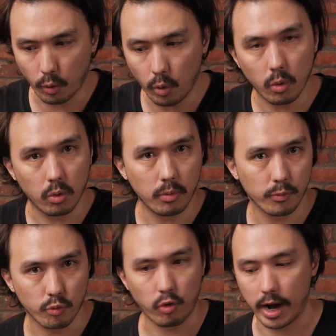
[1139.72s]
all
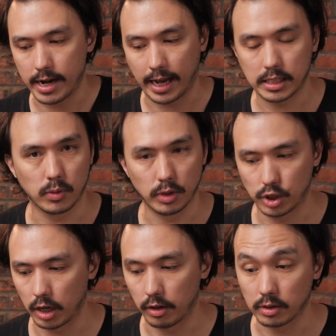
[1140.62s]
right next to
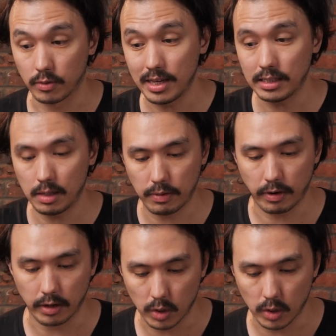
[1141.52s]
each other, so this can be very